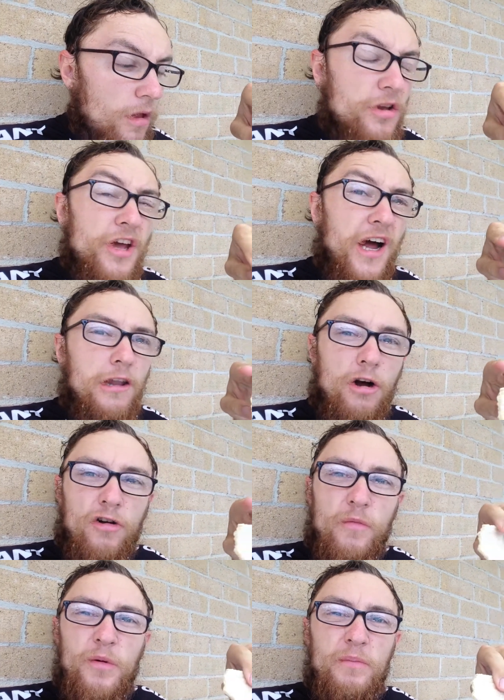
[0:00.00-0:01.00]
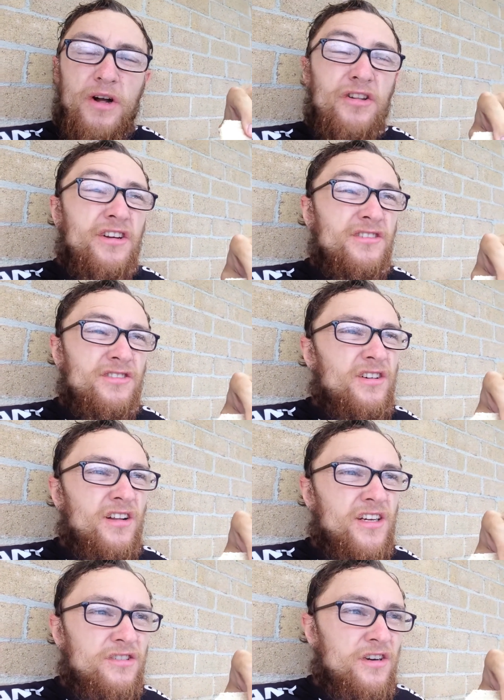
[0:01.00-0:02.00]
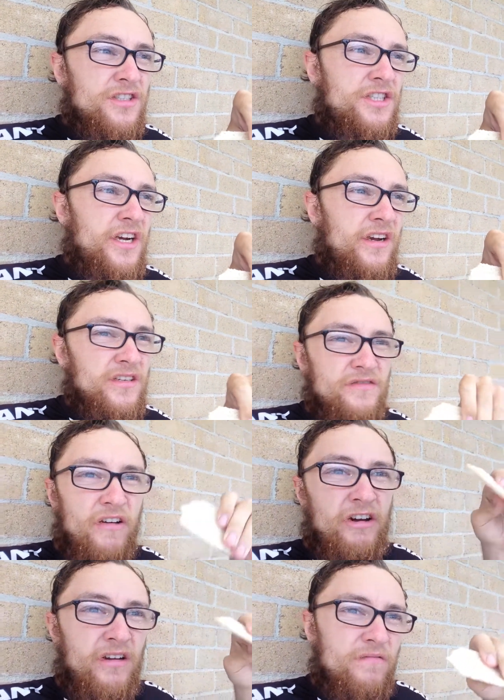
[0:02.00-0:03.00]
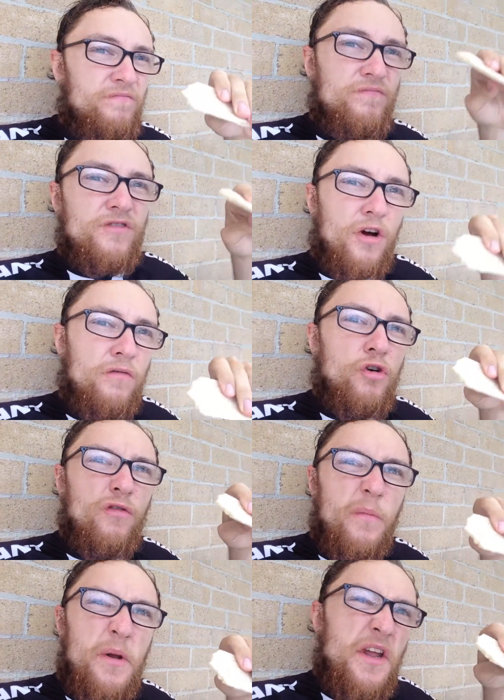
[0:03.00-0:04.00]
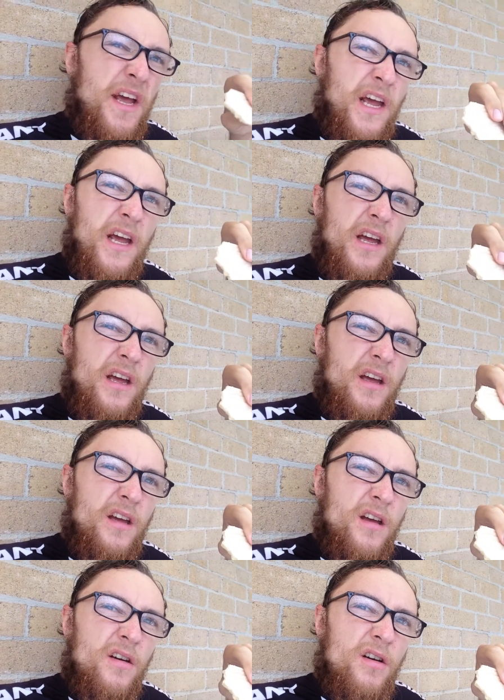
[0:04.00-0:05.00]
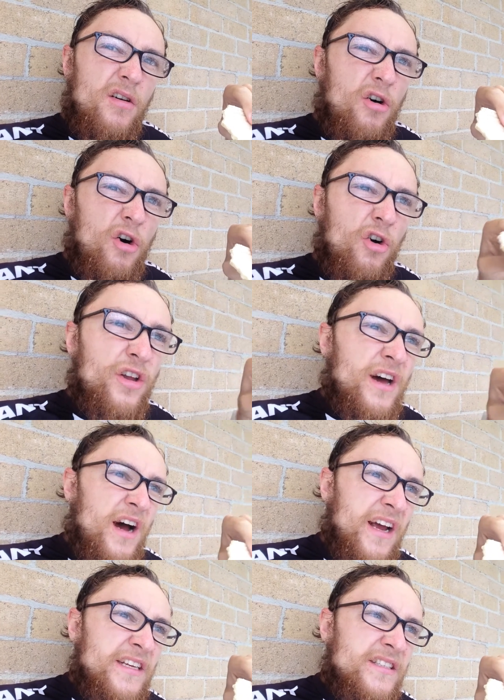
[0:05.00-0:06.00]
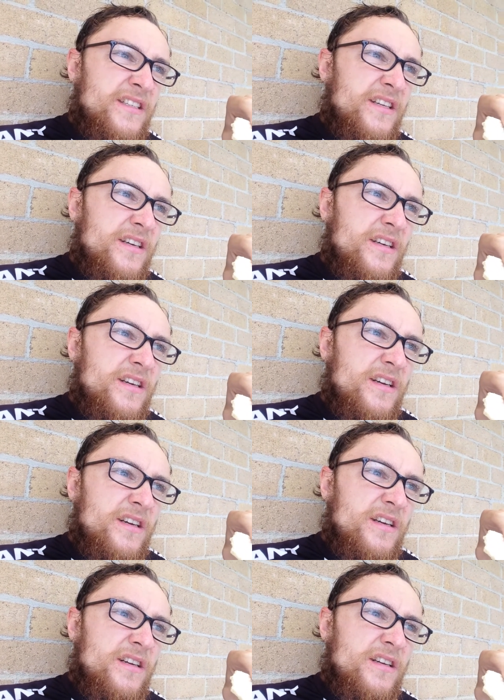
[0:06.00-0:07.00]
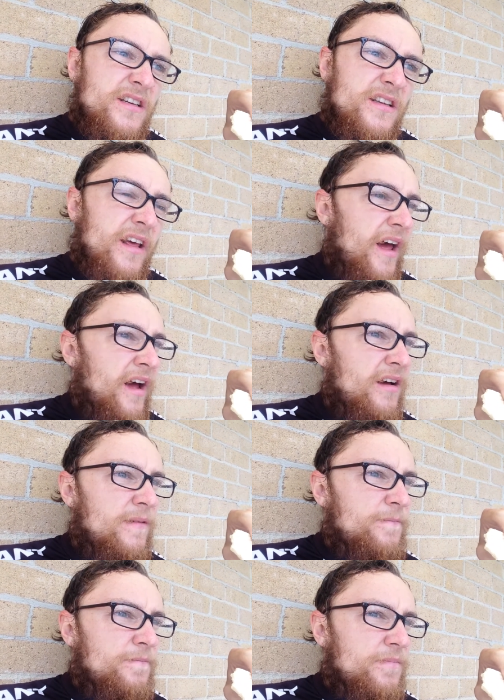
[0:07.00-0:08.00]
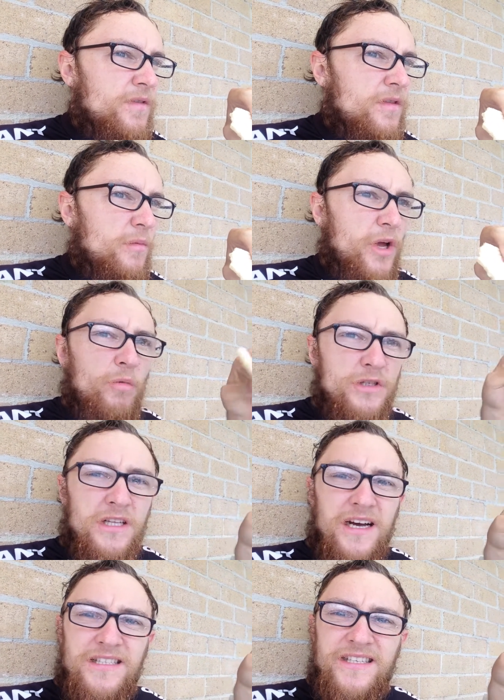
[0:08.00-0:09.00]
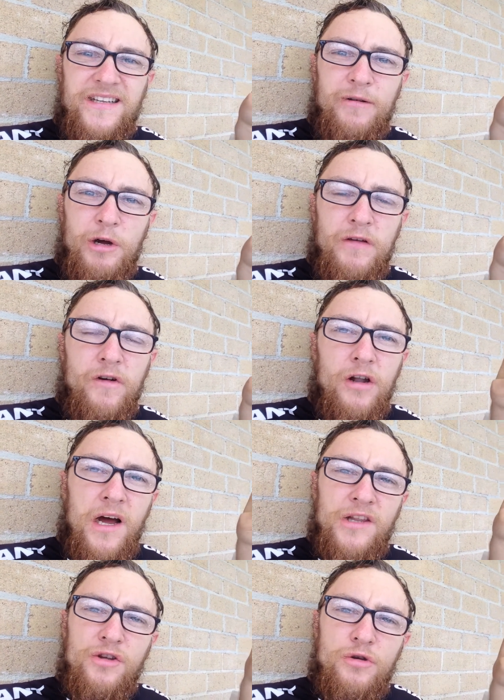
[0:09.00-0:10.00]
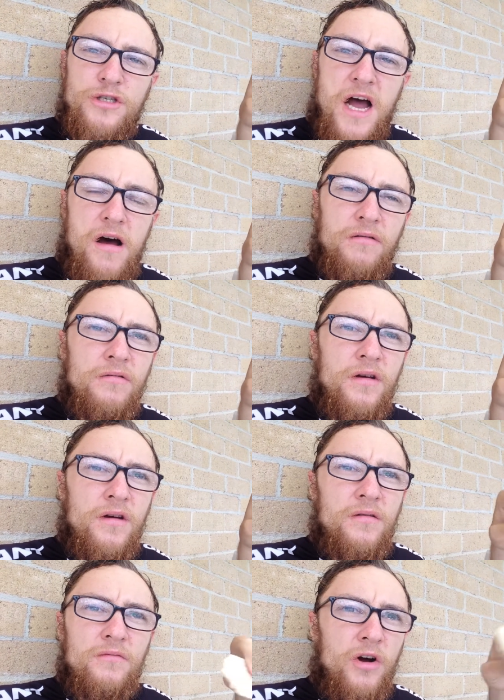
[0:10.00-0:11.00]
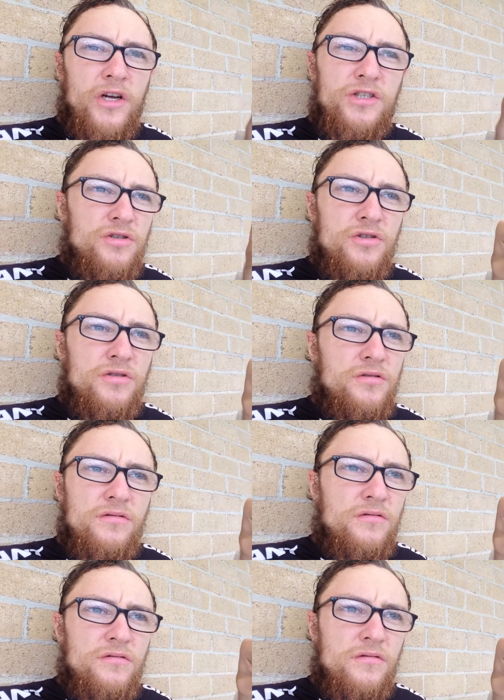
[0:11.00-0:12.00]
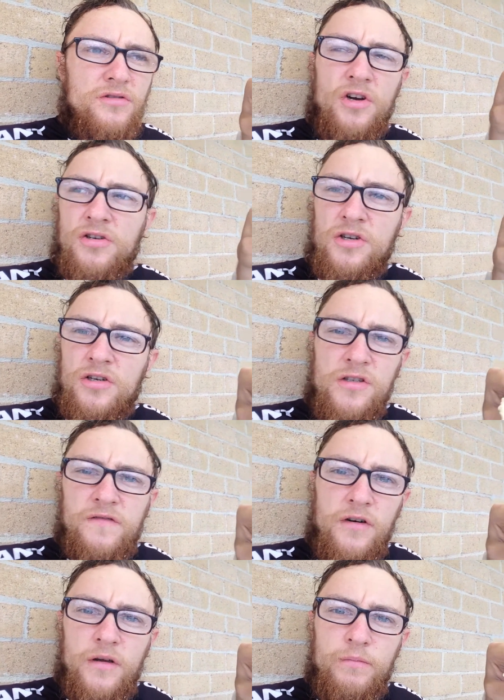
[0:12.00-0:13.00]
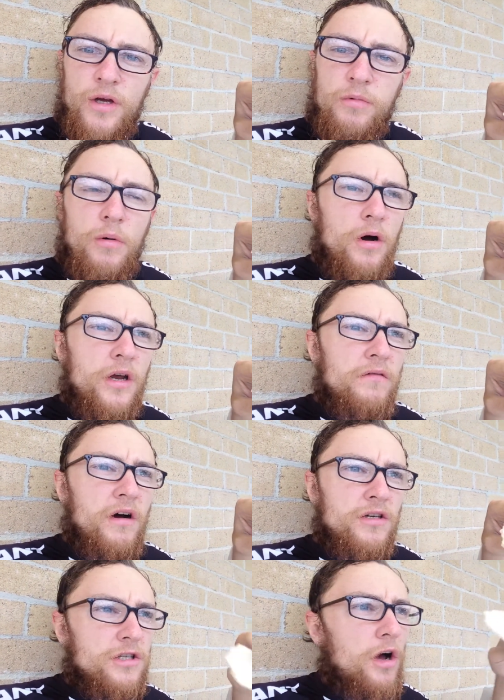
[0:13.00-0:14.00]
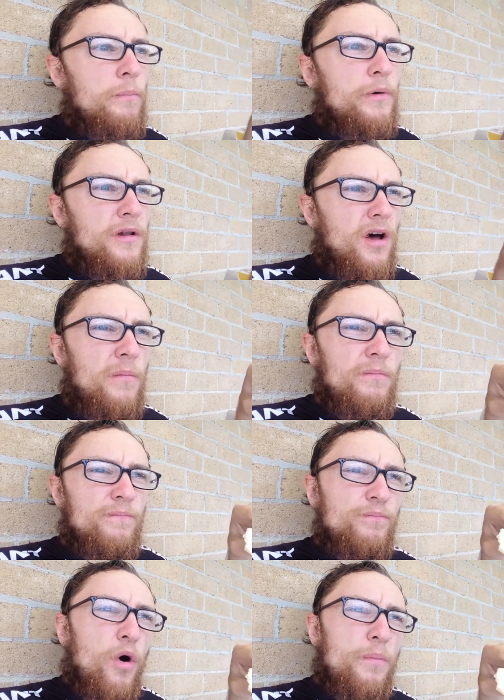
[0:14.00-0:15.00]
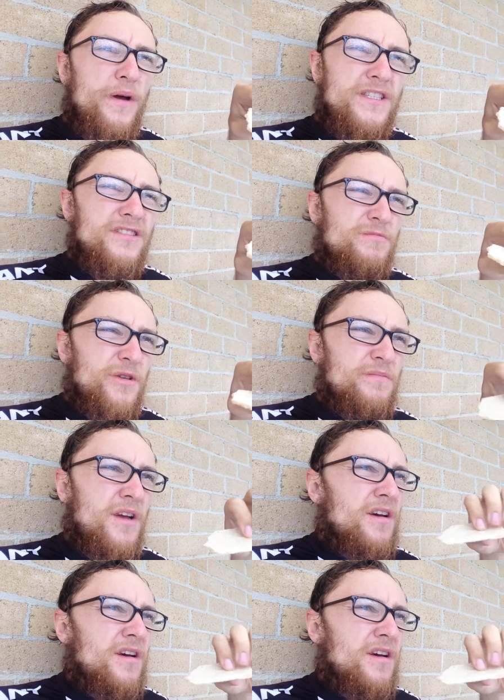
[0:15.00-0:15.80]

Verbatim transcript: and yeah, a lot of government buildings and all that sort of shit, and it's very sort of governmenty, organised. Yeah. It wasn't like Sydney where you've got like Newtown, where it's just there's all sorts of fucking people walking around. It's a lot of lot of, more businessmen,